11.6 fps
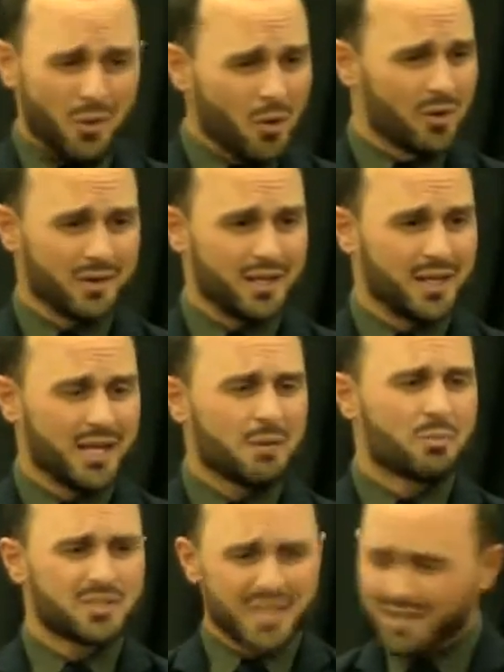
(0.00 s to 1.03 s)
Lord.
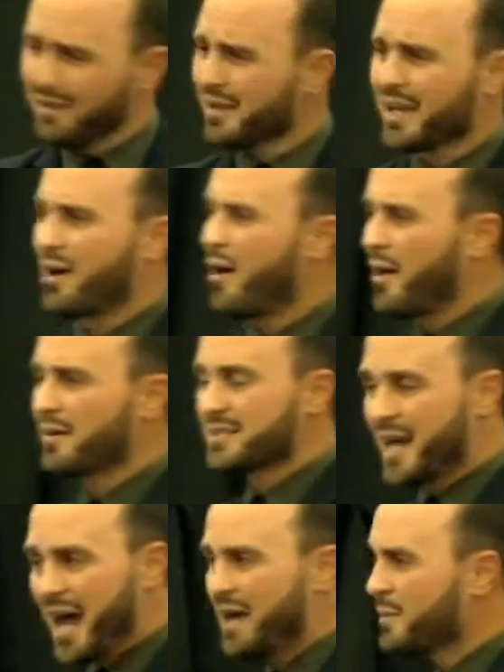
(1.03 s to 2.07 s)
Particularly in a hard
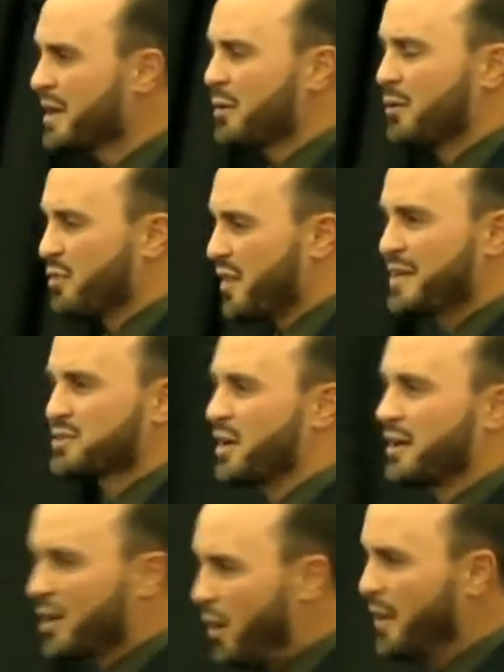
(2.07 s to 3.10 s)
time when things
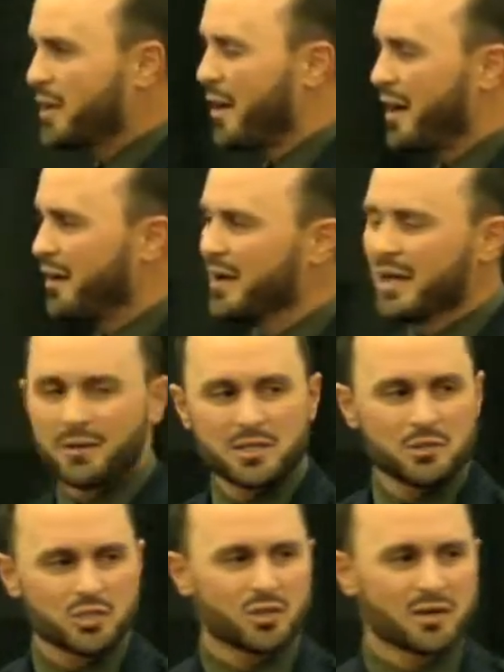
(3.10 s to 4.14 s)
aren't going well, when
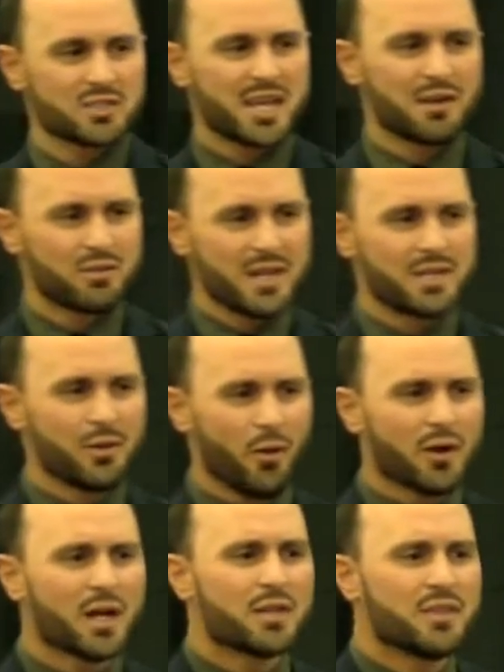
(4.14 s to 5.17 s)
you start saying, thank you,
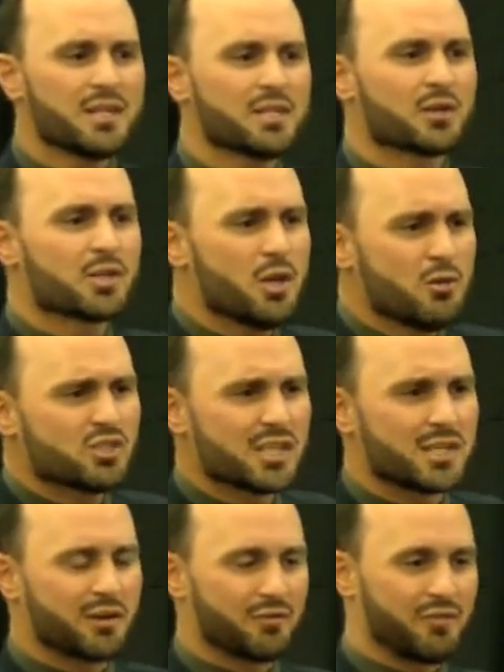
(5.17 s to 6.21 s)
Lord, then you're
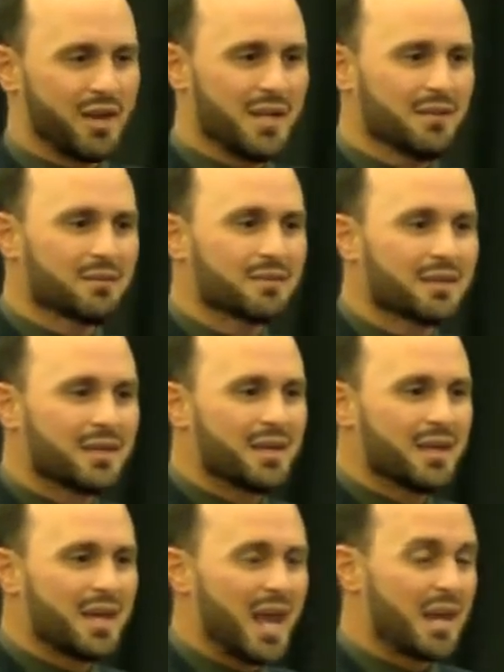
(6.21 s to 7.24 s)
using your faith.
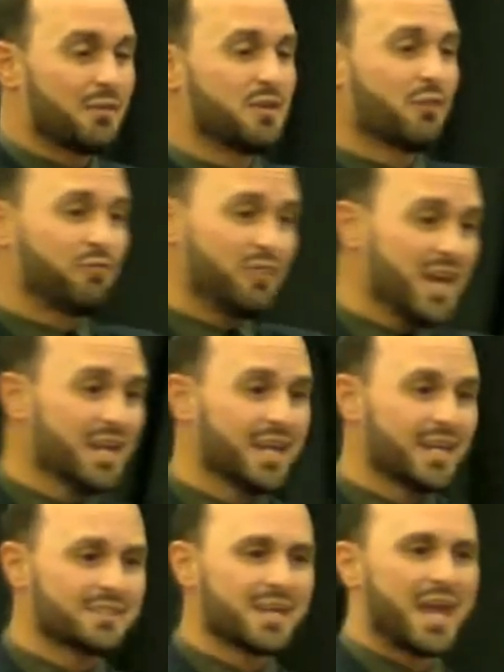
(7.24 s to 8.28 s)
And if you feed
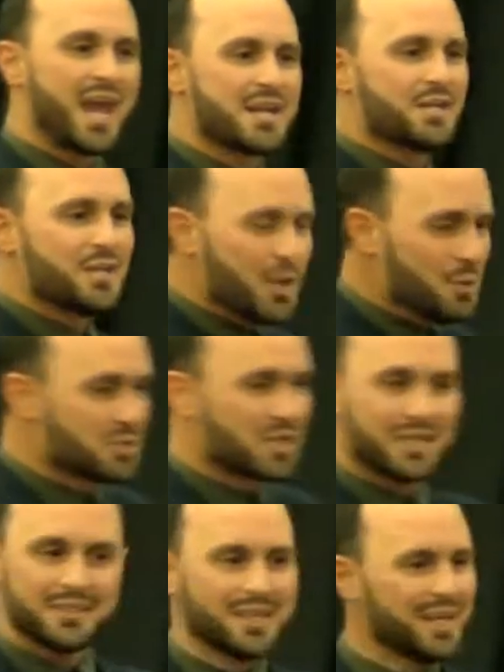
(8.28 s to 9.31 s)
it and you use
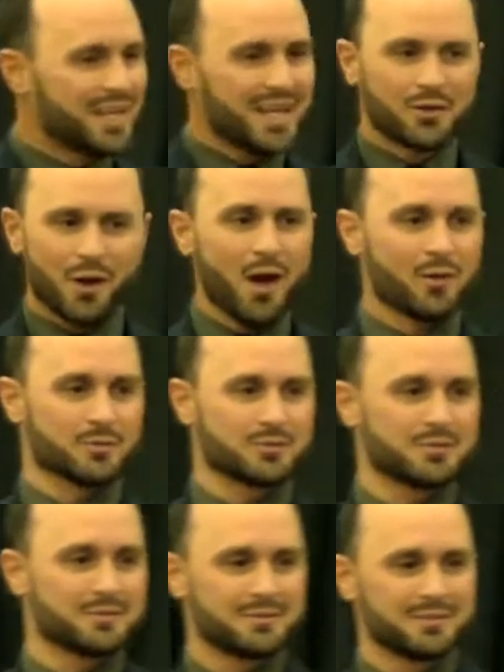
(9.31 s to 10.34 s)
it, it
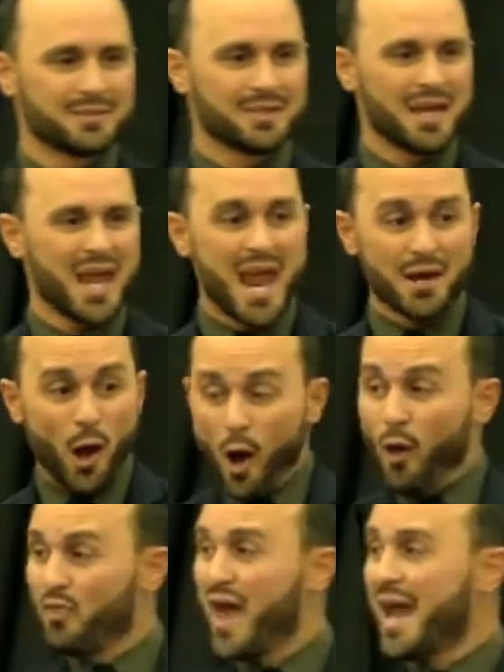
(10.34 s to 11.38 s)
grows. And
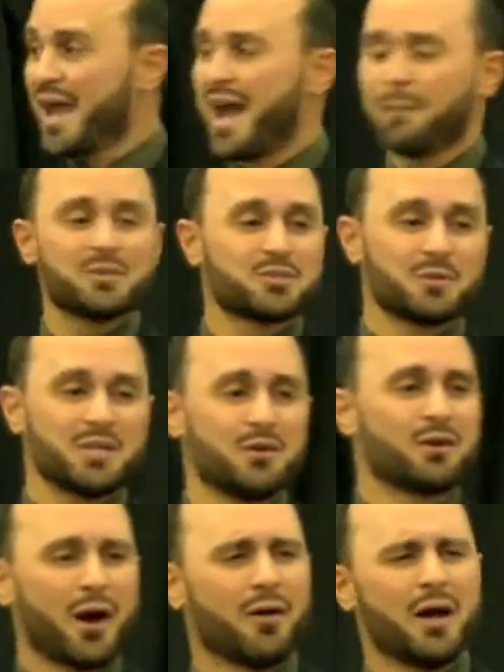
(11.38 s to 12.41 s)
all that happens when you
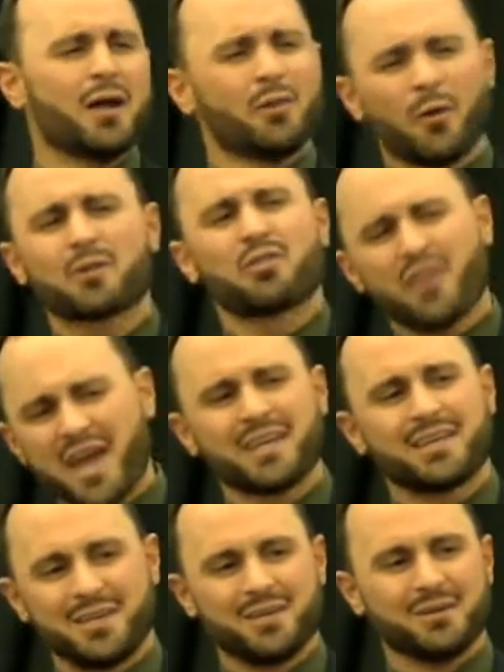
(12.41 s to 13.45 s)
go, Lord,
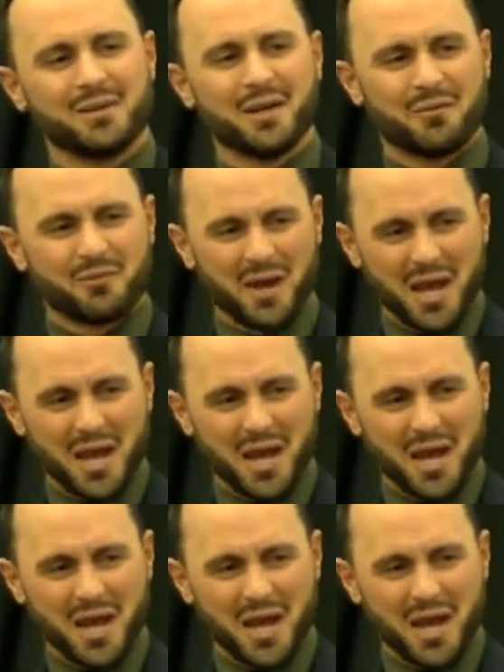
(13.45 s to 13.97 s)
thank you for